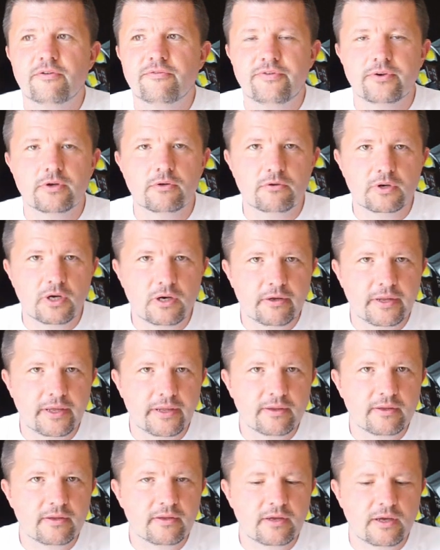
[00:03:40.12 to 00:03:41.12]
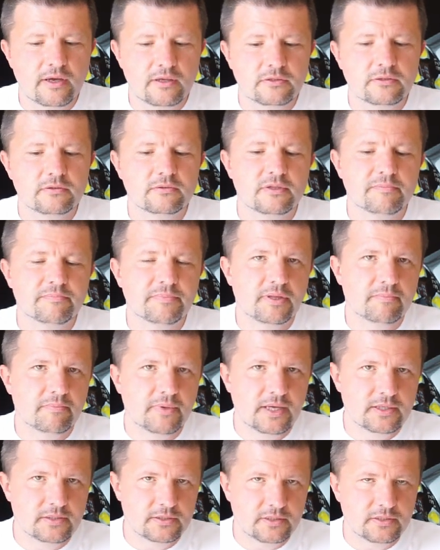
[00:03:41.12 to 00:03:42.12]
figure out it and to
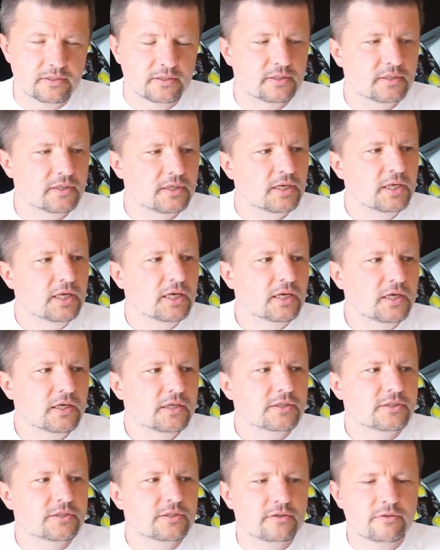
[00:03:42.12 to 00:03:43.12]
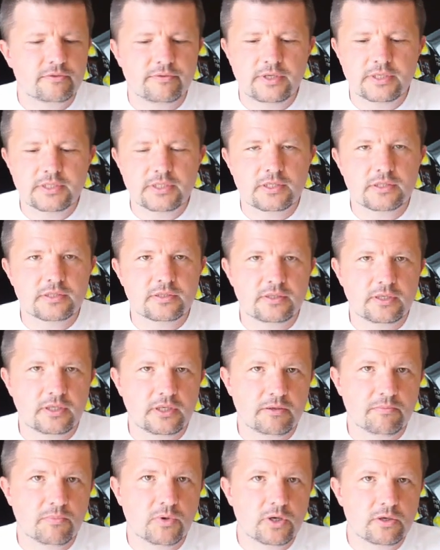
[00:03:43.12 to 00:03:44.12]
implement it. So this is
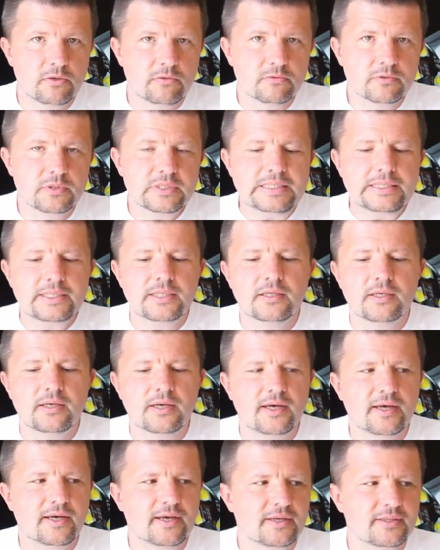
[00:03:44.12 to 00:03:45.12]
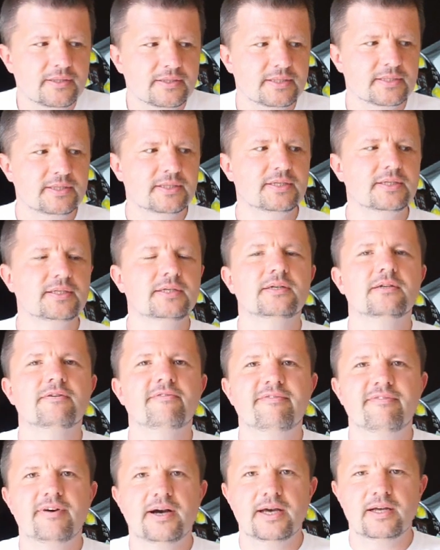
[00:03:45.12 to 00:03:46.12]
the modes and
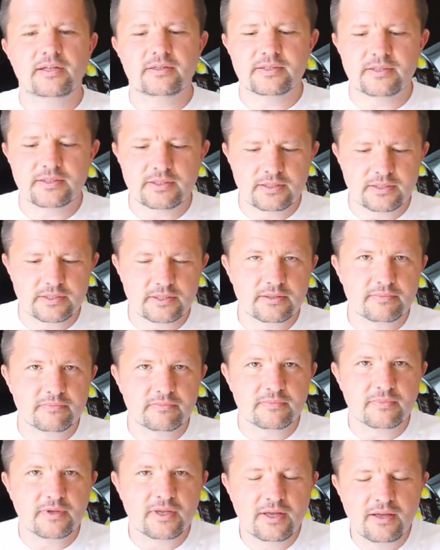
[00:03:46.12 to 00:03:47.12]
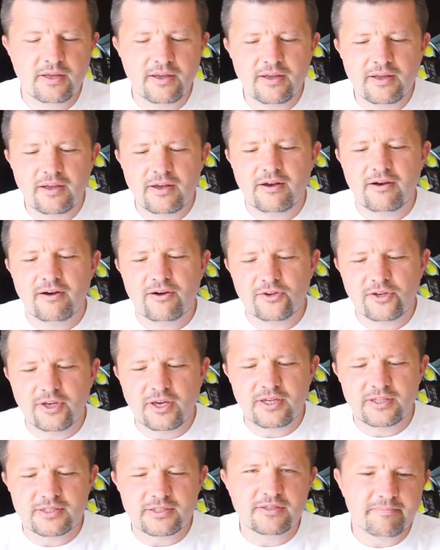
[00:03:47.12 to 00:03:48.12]
file system.
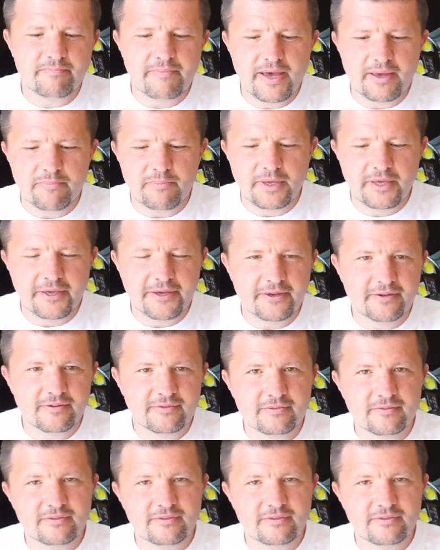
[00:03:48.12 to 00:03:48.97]
Okay, it's maybe